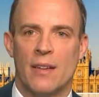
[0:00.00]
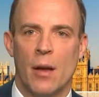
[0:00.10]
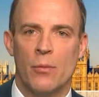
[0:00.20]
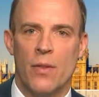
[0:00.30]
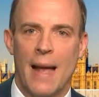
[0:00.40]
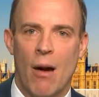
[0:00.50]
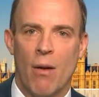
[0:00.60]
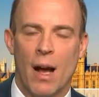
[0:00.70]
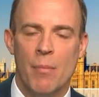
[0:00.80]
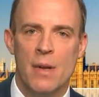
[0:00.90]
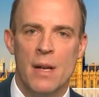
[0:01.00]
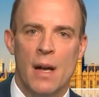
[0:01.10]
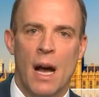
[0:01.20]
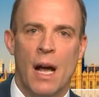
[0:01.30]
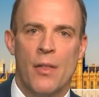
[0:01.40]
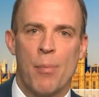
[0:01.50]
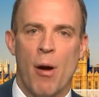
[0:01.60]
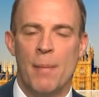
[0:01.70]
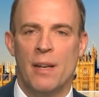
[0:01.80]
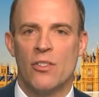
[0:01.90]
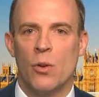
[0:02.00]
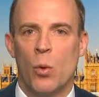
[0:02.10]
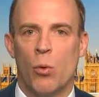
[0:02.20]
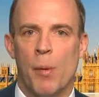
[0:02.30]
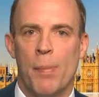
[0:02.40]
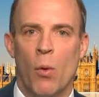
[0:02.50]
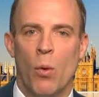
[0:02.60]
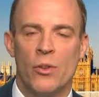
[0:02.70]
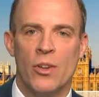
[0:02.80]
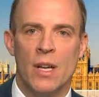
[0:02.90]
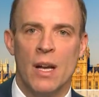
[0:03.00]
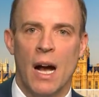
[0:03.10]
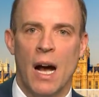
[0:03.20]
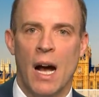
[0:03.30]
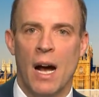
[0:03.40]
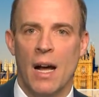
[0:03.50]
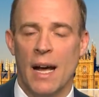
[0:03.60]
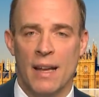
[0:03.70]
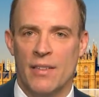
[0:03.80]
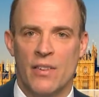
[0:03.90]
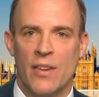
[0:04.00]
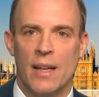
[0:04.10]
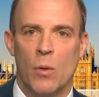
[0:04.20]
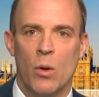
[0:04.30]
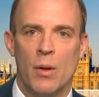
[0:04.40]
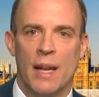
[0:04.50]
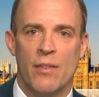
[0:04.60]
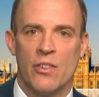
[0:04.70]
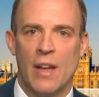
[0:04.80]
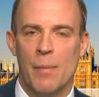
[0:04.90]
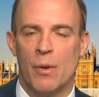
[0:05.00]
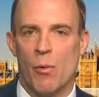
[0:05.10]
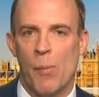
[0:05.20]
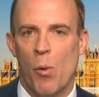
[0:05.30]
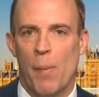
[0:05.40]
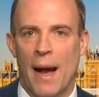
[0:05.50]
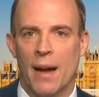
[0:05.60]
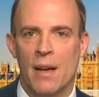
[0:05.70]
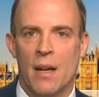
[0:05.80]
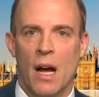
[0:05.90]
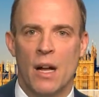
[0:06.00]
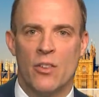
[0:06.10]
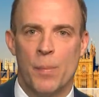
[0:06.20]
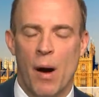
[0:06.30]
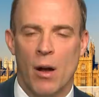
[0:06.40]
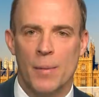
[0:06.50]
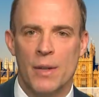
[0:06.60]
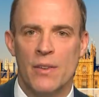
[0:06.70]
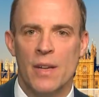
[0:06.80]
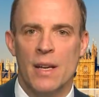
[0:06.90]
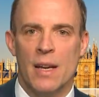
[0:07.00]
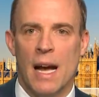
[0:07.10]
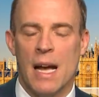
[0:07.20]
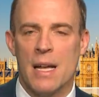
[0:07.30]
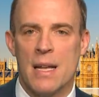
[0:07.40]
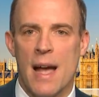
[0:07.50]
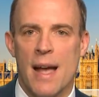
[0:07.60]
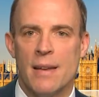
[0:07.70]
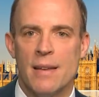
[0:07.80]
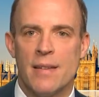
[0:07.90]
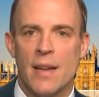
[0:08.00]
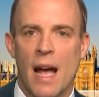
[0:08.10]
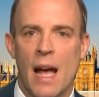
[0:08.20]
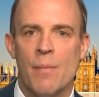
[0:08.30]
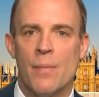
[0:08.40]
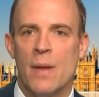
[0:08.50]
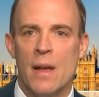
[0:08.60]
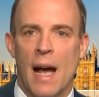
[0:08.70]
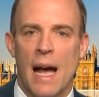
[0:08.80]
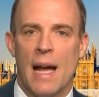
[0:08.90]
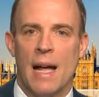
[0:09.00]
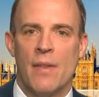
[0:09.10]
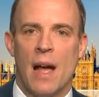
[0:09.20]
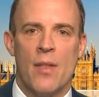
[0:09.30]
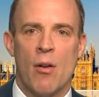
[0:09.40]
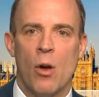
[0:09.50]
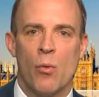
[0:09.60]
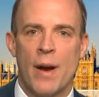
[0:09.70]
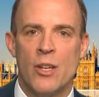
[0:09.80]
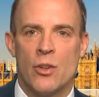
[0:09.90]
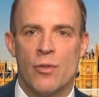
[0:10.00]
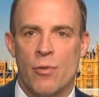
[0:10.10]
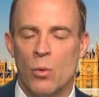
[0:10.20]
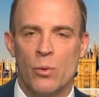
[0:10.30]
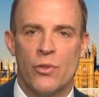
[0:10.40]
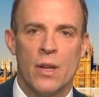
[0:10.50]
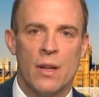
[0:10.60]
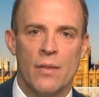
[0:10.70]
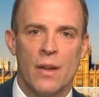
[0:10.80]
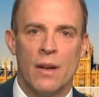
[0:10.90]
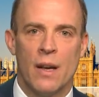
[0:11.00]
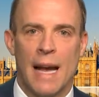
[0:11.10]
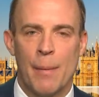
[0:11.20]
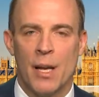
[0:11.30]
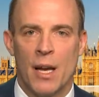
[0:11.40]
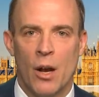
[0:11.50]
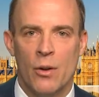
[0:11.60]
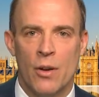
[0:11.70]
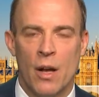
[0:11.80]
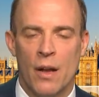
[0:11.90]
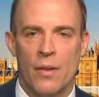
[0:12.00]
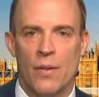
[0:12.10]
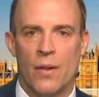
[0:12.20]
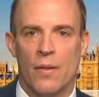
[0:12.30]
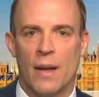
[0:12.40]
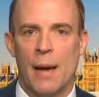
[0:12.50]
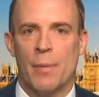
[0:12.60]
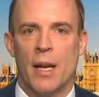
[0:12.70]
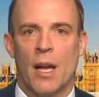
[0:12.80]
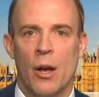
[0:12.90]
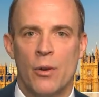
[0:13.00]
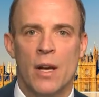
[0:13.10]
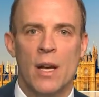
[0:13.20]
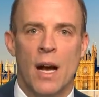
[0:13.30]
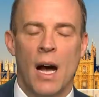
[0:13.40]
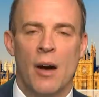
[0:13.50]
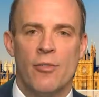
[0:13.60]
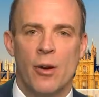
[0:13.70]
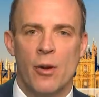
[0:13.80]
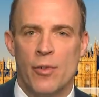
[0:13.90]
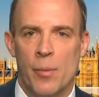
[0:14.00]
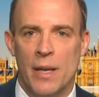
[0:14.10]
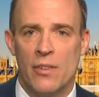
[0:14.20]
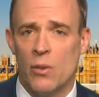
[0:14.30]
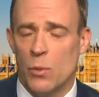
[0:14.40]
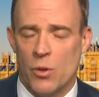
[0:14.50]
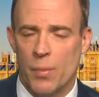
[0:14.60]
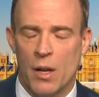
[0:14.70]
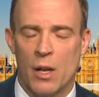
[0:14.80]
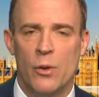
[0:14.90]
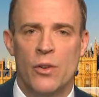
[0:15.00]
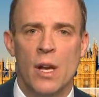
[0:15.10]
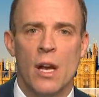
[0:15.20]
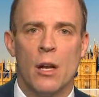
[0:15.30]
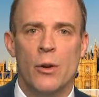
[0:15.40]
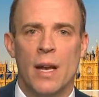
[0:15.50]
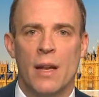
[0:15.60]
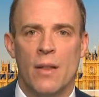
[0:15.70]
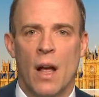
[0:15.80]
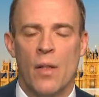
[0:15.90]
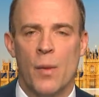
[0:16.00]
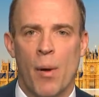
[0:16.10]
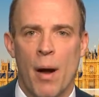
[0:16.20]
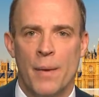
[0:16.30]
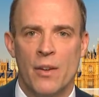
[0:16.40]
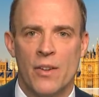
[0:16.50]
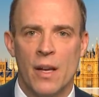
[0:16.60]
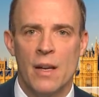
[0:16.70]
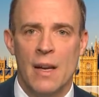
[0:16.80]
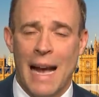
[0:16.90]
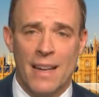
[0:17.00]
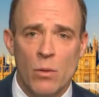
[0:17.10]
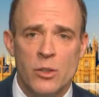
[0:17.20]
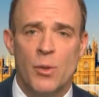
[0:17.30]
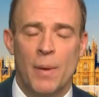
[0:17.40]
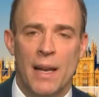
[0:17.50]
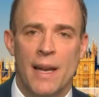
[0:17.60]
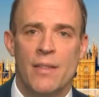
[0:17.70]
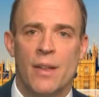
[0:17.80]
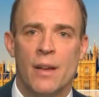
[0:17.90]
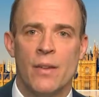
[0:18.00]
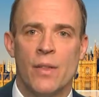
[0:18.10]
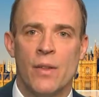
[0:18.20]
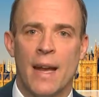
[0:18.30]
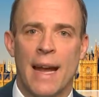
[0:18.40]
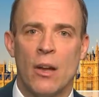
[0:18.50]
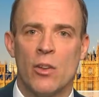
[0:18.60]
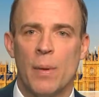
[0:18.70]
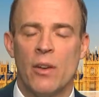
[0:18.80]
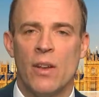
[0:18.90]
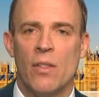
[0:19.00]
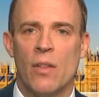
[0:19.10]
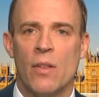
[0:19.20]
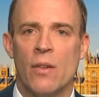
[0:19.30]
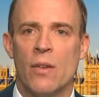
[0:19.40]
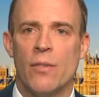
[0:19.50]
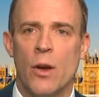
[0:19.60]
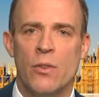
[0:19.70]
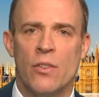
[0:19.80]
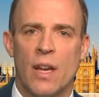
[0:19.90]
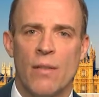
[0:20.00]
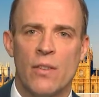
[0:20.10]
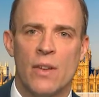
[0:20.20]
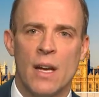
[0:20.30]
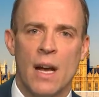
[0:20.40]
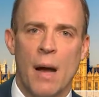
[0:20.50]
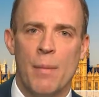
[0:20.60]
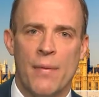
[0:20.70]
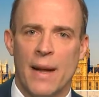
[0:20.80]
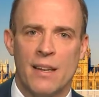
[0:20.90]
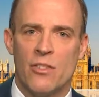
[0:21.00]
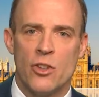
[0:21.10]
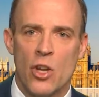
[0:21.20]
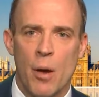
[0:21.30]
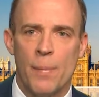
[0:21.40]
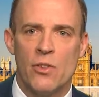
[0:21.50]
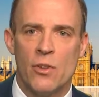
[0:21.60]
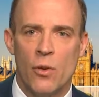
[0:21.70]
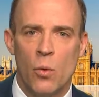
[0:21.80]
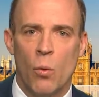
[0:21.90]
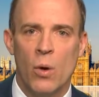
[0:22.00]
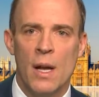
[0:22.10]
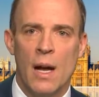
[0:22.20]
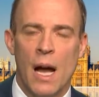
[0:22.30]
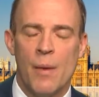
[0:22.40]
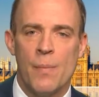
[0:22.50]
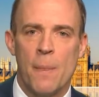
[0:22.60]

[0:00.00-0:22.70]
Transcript: in terms of the outcome. Uh, the Prime Minister will report, uh, as he said he will, give a statement, report back uh, to Parliament. Uh, and, um, and, and there are a whole range of rules, the, the Cabinet Code, uh, the, the, Cabinet Code uh, for, for ministers, which include including the Prime Minister, and ultimately the, the, the accountability that the, the voters give us. Um, and that is the sharpest of all. So um, he